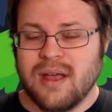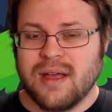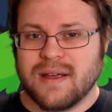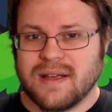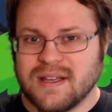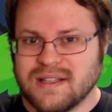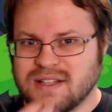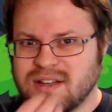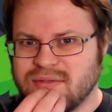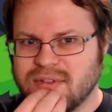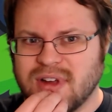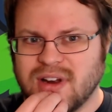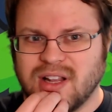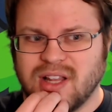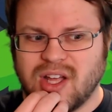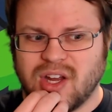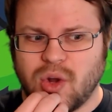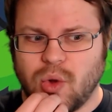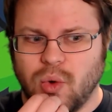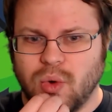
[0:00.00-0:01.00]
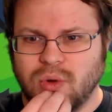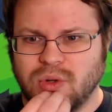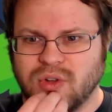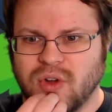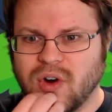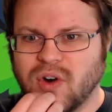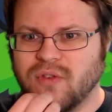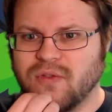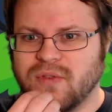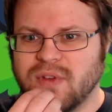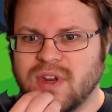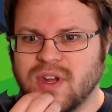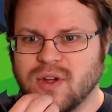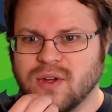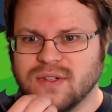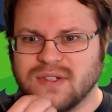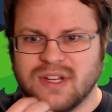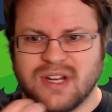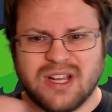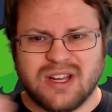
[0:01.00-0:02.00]
Because I've got a lot of old art
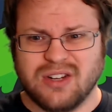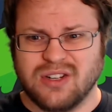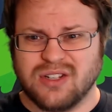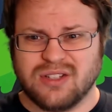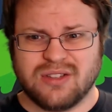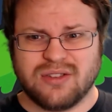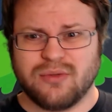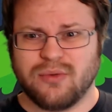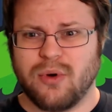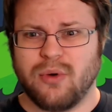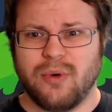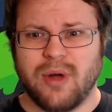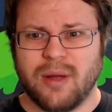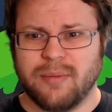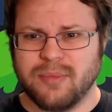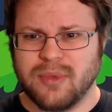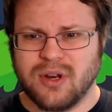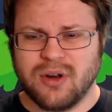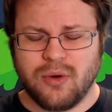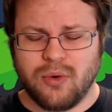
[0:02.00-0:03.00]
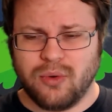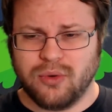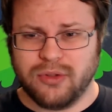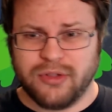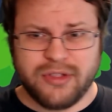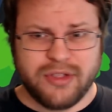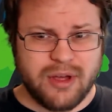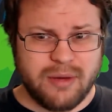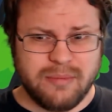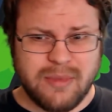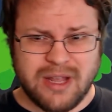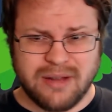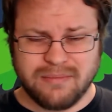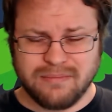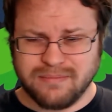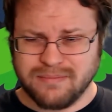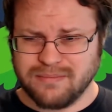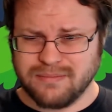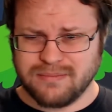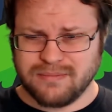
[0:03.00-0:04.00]
videos that I could just throw up, you know, old thumbnail...
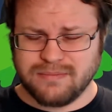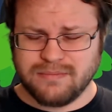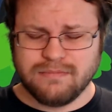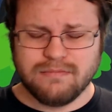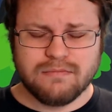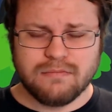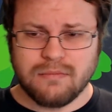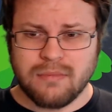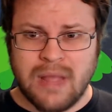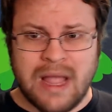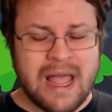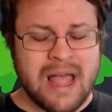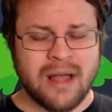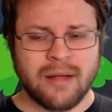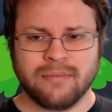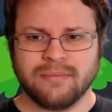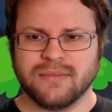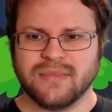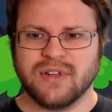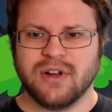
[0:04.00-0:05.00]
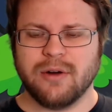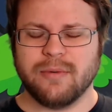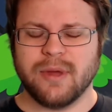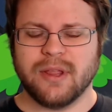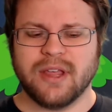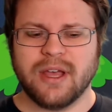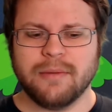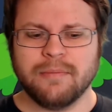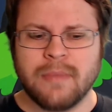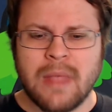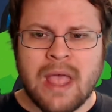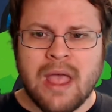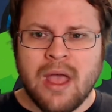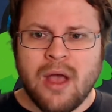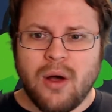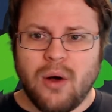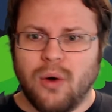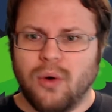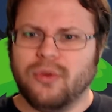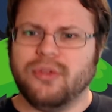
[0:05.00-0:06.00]
Yeah, sorry about that.
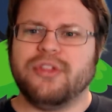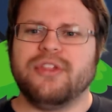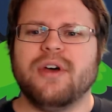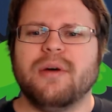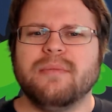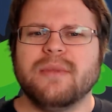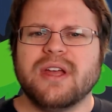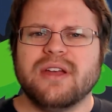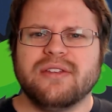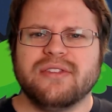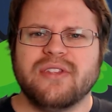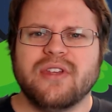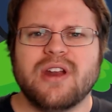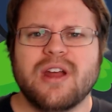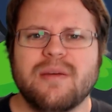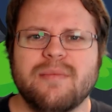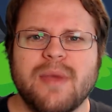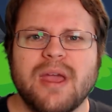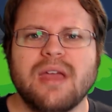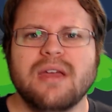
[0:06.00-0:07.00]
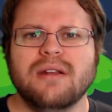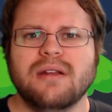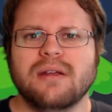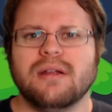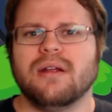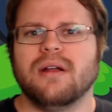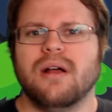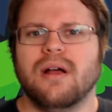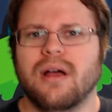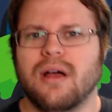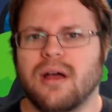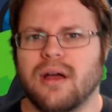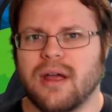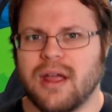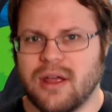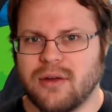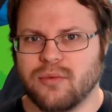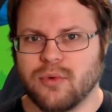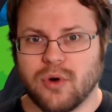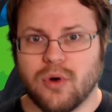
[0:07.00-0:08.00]
Old thumbnails that I made,
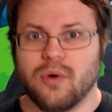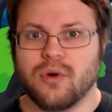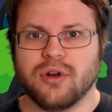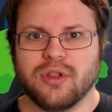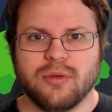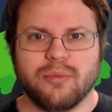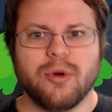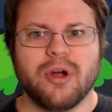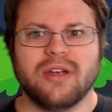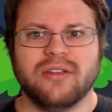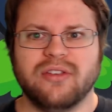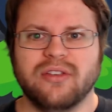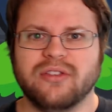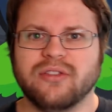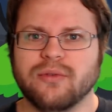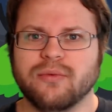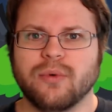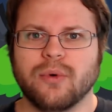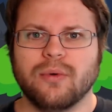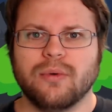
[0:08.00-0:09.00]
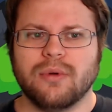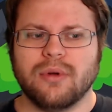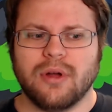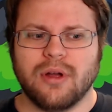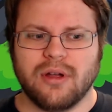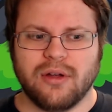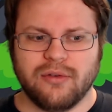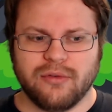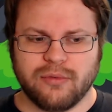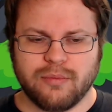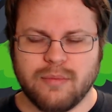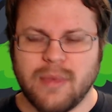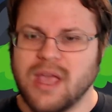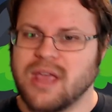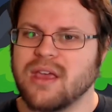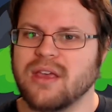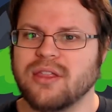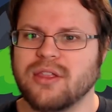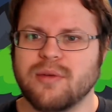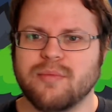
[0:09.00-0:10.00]
and recorded the process of
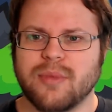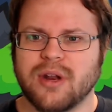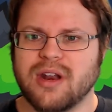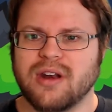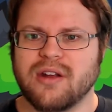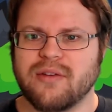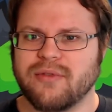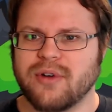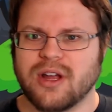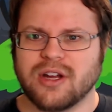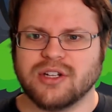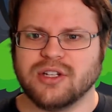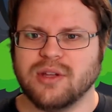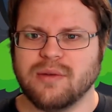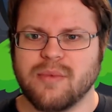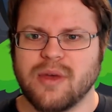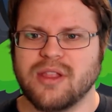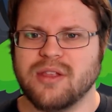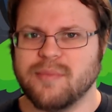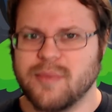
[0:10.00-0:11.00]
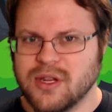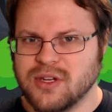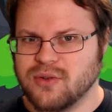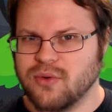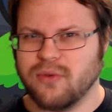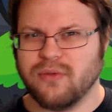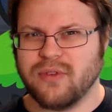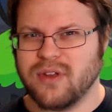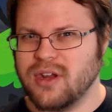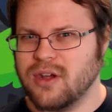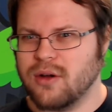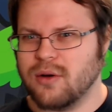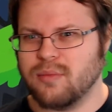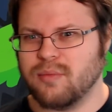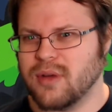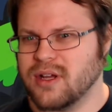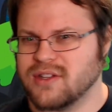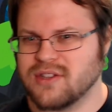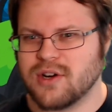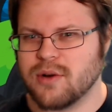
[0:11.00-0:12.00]
making them, but I never actually made them into a video.
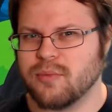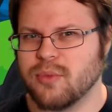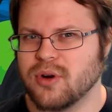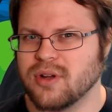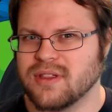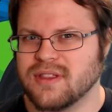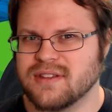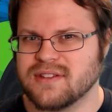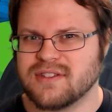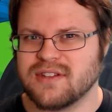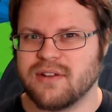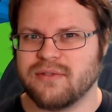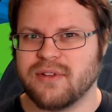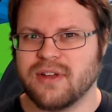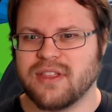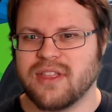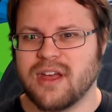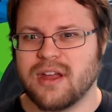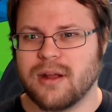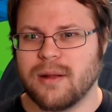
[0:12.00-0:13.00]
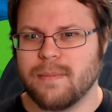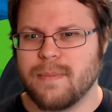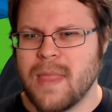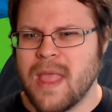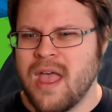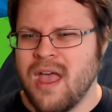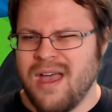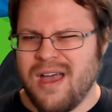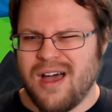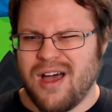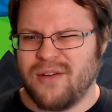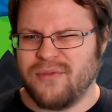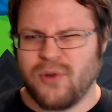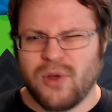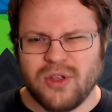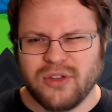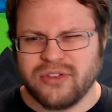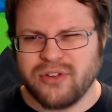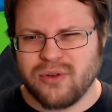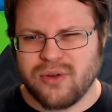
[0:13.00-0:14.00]
Might start putting stuff like that up. I've
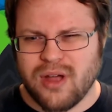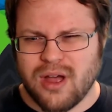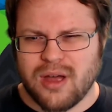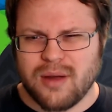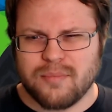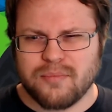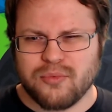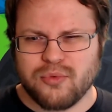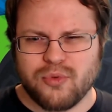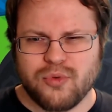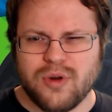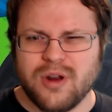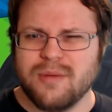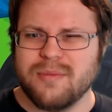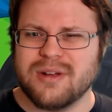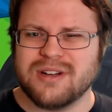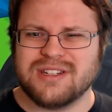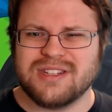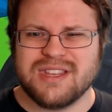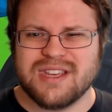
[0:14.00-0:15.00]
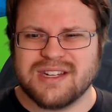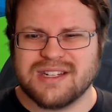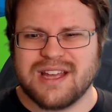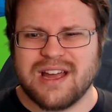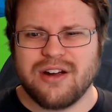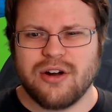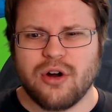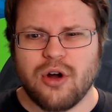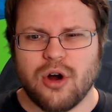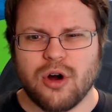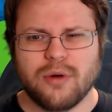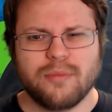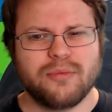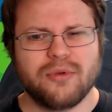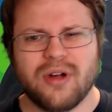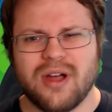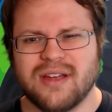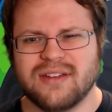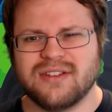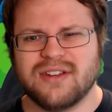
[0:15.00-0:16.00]
also got pretty much the entire art
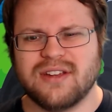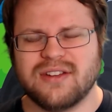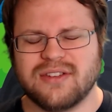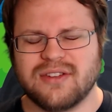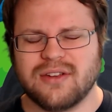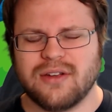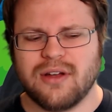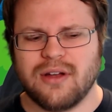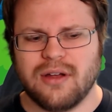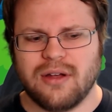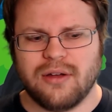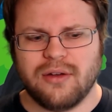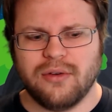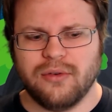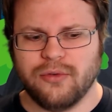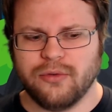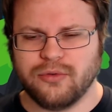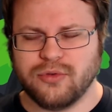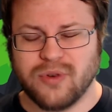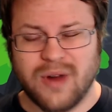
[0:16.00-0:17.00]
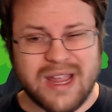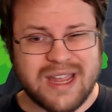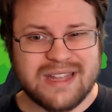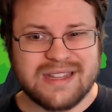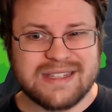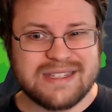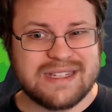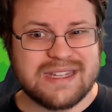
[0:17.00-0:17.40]
process of Dragon's